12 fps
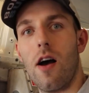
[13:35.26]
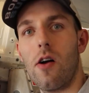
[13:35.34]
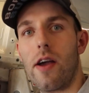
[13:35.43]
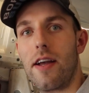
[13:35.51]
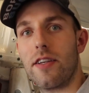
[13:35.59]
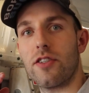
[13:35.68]

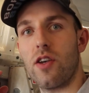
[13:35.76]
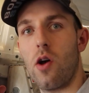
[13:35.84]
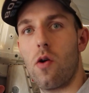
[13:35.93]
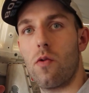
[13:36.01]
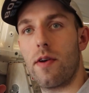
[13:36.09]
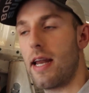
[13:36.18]
Okay,
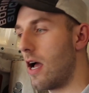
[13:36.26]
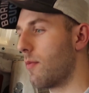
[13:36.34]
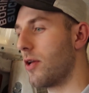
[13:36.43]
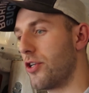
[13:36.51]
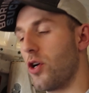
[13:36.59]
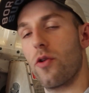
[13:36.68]
so now
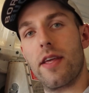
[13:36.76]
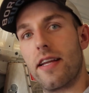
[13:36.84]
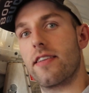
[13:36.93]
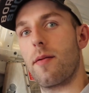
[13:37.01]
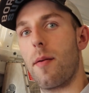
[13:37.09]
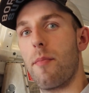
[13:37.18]
I'm gonna show you the
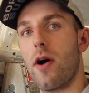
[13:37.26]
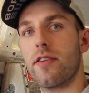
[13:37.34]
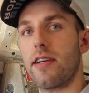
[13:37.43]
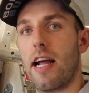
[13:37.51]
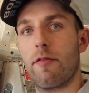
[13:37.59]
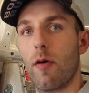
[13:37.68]
inside of my
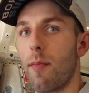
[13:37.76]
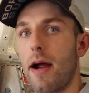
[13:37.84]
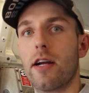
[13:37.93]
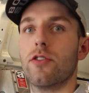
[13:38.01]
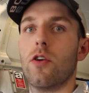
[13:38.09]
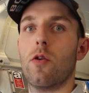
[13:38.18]
bus. I have my
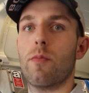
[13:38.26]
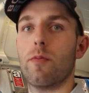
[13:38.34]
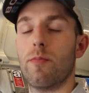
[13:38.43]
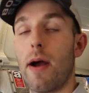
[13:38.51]
microscope.